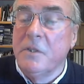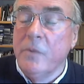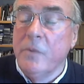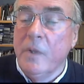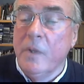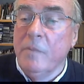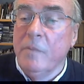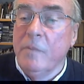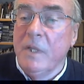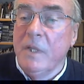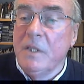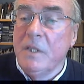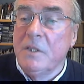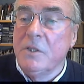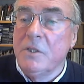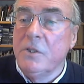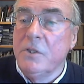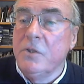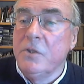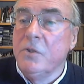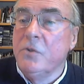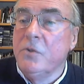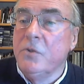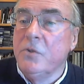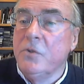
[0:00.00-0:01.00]
you want me
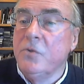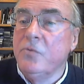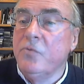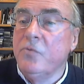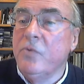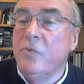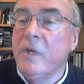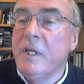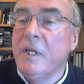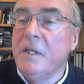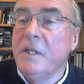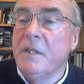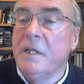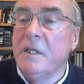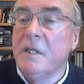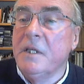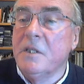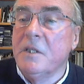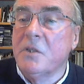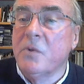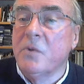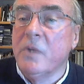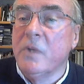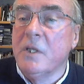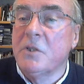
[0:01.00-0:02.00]
to read these
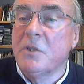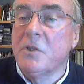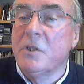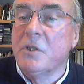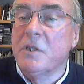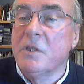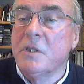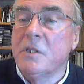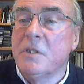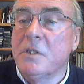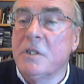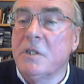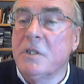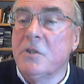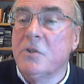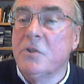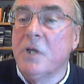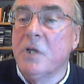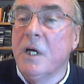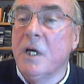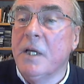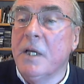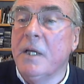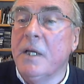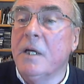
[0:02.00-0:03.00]
questions and
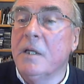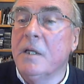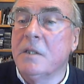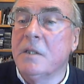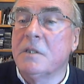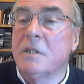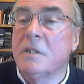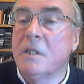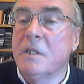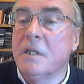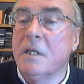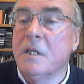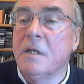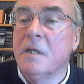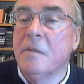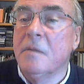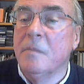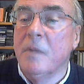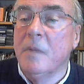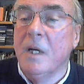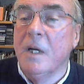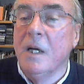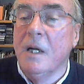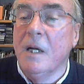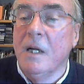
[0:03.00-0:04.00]
try and answer them,
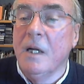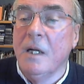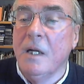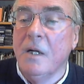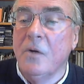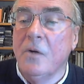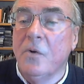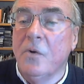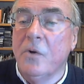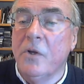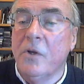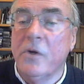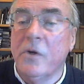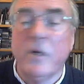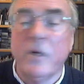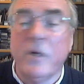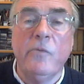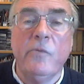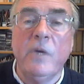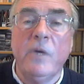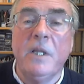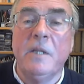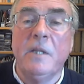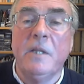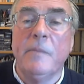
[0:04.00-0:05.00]
uh, or are you going to
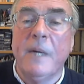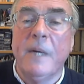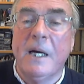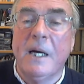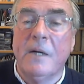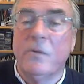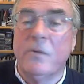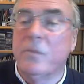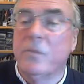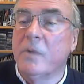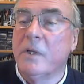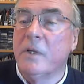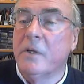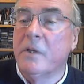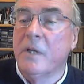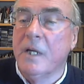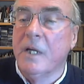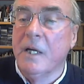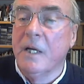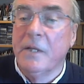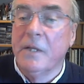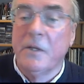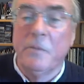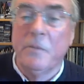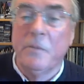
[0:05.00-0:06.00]
read them out? What do you? Oh, you,